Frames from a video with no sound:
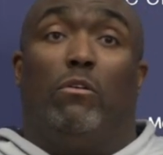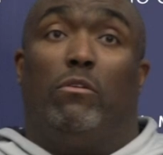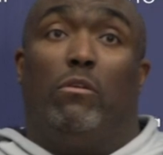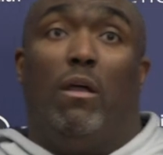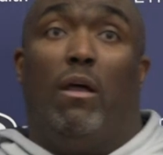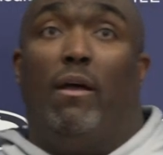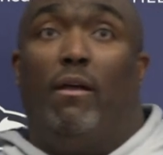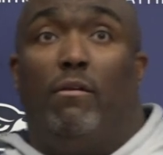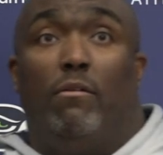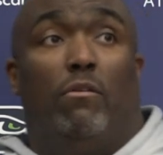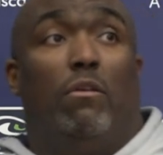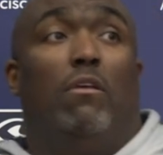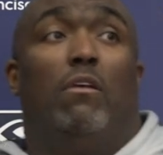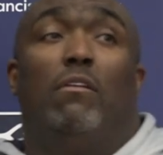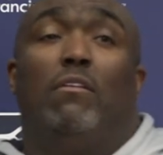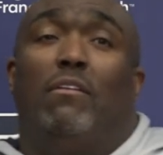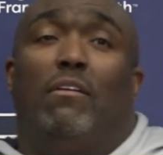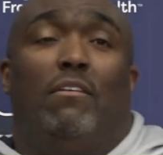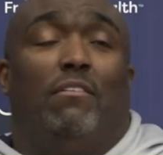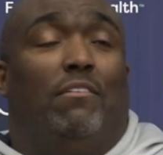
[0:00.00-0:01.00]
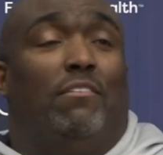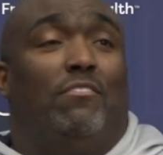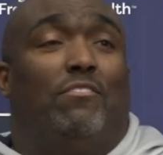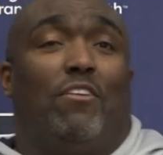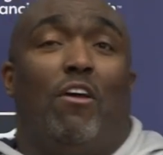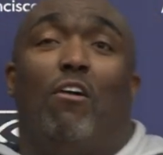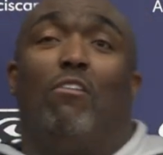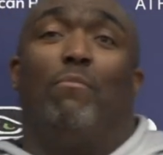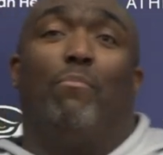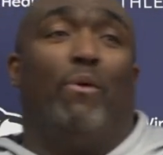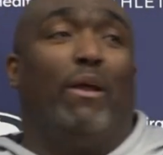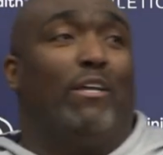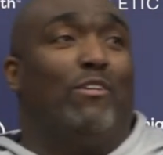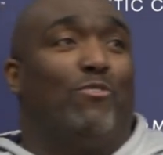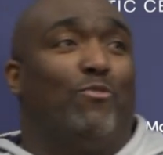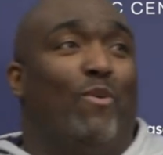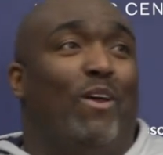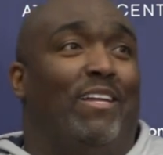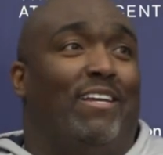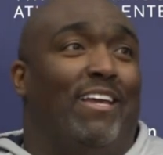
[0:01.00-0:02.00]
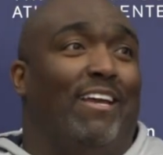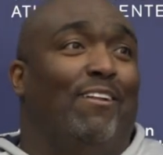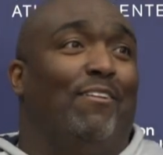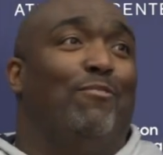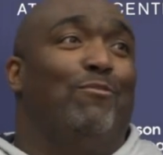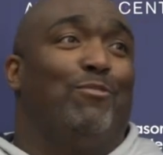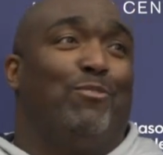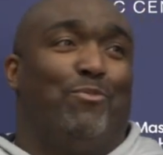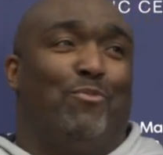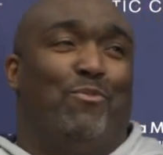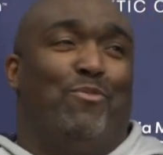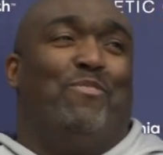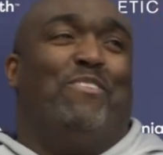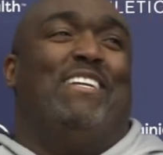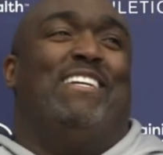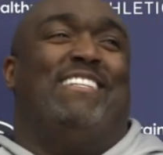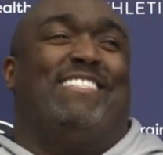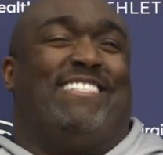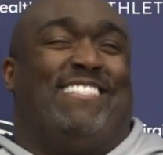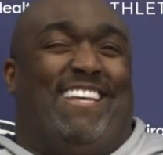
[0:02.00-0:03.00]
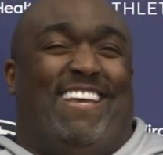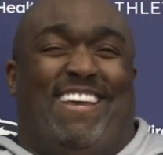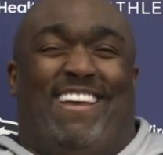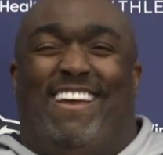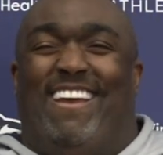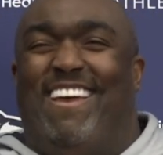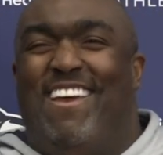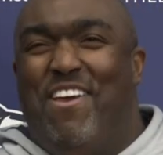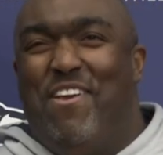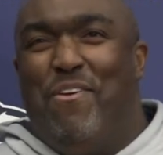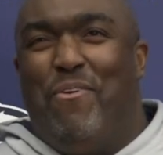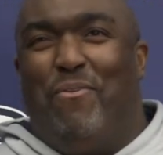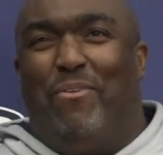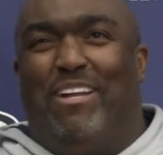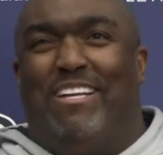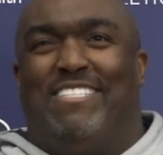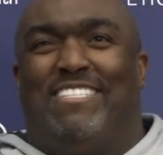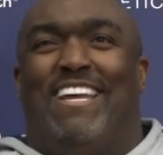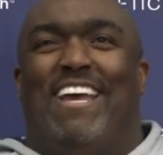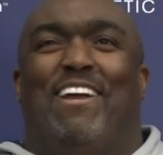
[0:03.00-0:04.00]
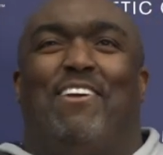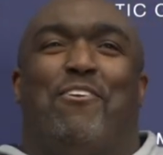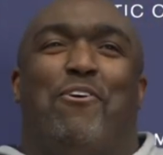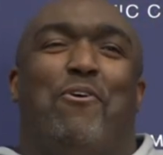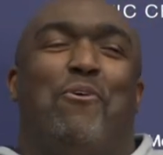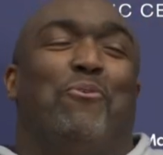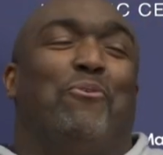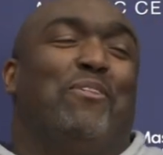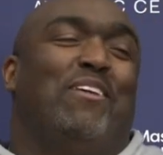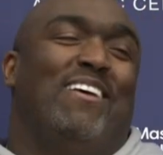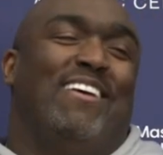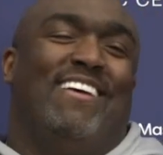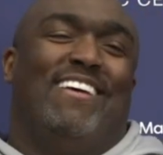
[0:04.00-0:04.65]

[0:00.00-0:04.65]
Uh, it's hard to break a sweat and get loose when it's, the, when it's that cold,